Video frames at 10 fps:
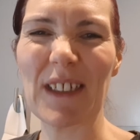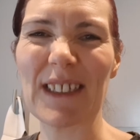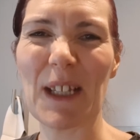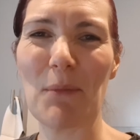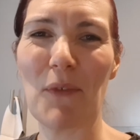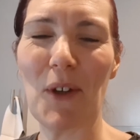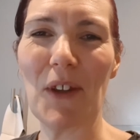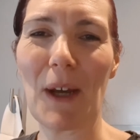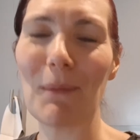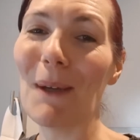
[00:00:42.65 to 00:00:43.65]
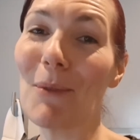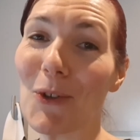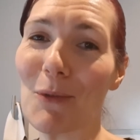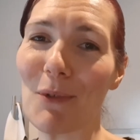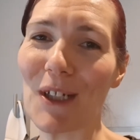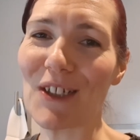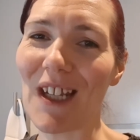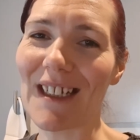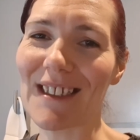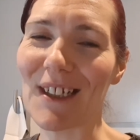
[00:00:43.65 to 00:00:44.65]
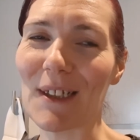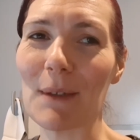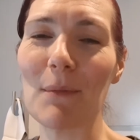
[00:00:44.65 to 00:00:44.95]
to skip through that bit, much appreciated.